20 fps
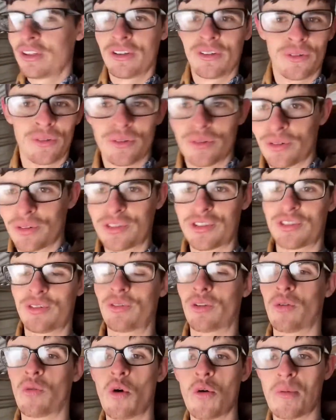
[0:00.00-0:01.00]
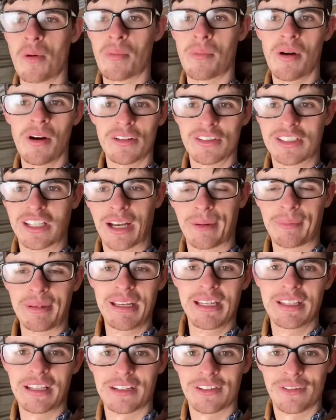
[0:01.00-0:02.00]
the warmer months come in,
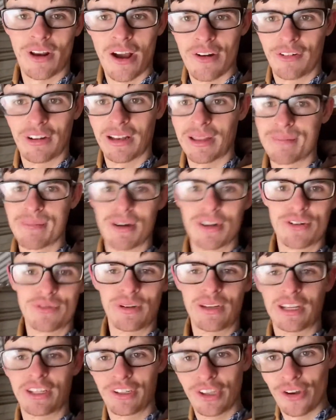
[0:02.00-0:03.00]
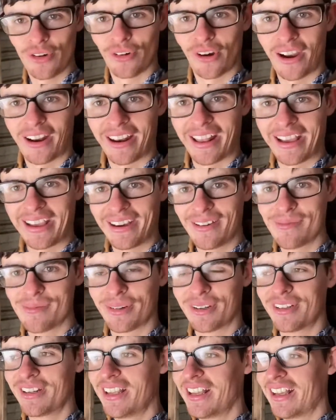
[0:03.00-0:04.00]
there's not really much we can do right now, but
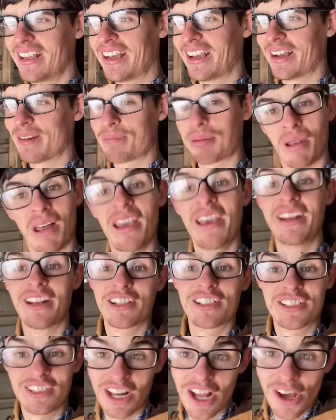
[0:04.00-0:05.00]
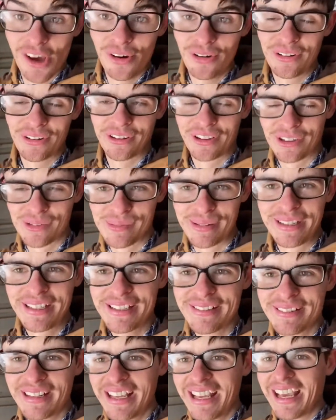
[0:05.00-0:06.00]
play in the snow a little bit,
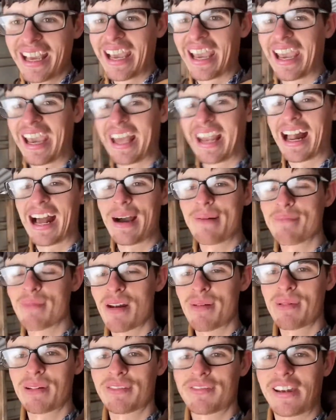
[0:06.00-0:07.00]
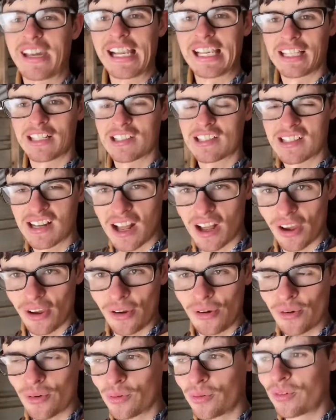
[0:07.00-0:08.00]
and I'm not a big fan of the snow.